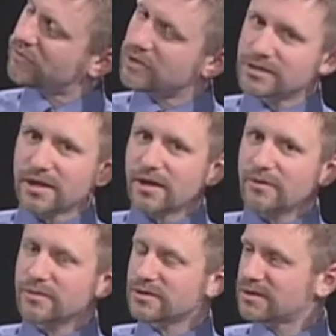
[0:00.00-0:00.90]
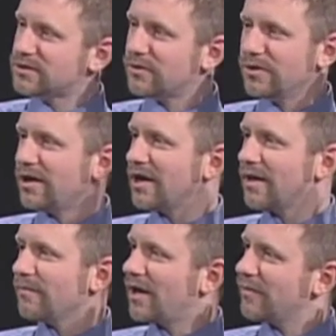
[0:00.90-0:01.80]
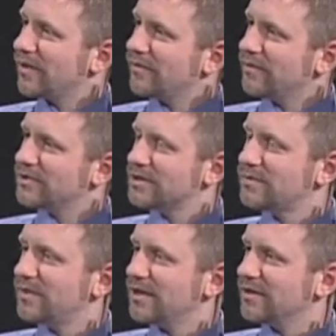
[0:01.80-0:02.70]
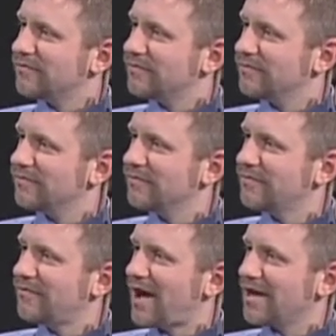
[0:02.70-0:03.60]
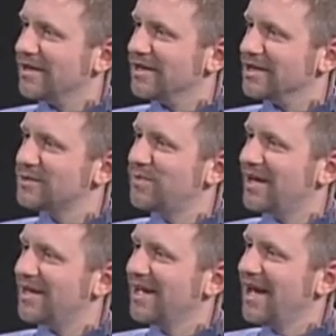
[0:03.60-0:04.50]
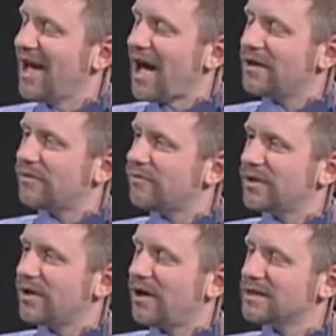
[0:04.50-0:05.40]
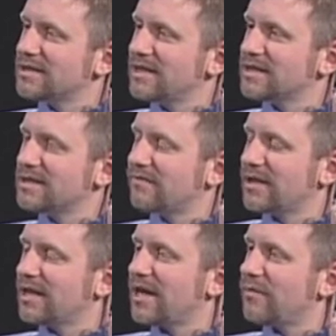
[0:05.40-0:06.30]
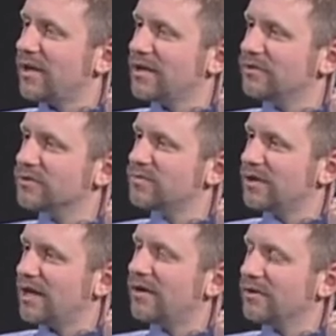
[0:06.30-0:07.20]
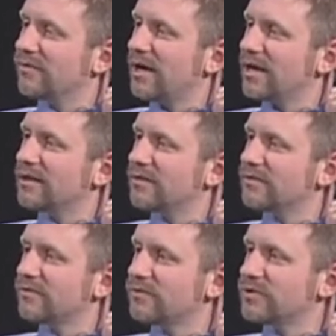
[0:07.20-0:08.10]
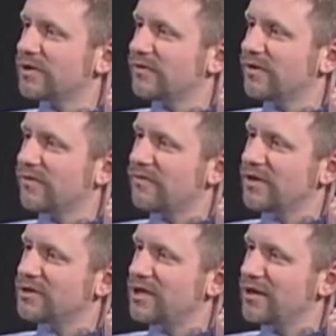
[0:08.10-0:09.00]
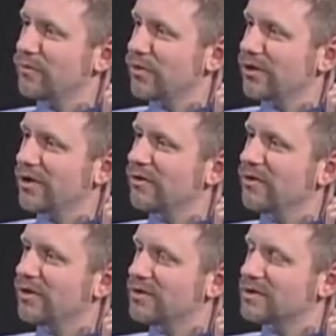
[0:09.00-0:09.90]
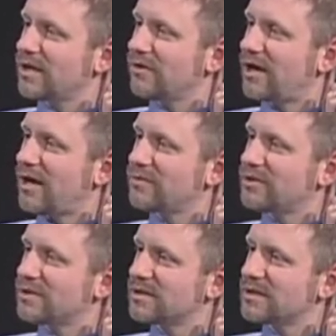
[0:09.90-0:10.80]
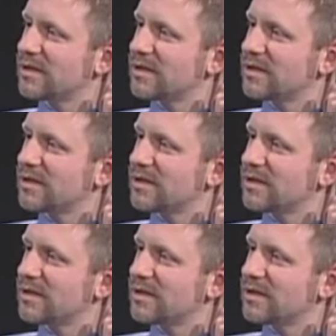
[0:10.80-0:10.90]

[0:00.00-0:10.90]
of course, then I was so young, I maybe am just speaking from fogginess, but I don't recall seeing stuff like that on menus. But now you're right, there's usually a vegetarian burger or there's other options.